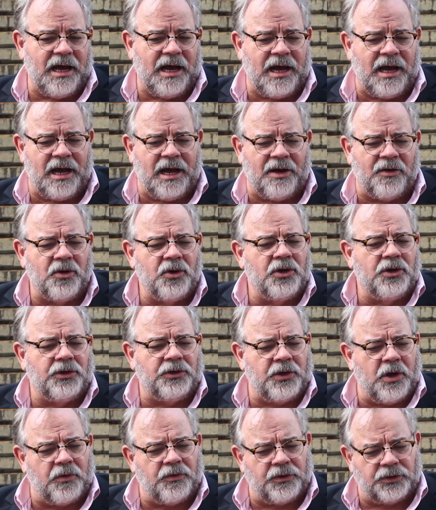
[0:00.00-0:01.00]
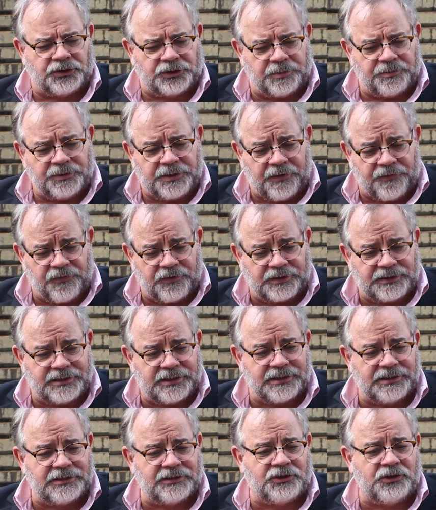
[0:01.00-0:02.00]
There's some
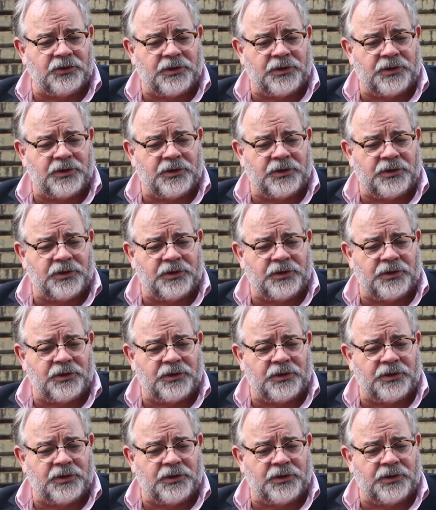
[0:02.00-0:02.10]
differences.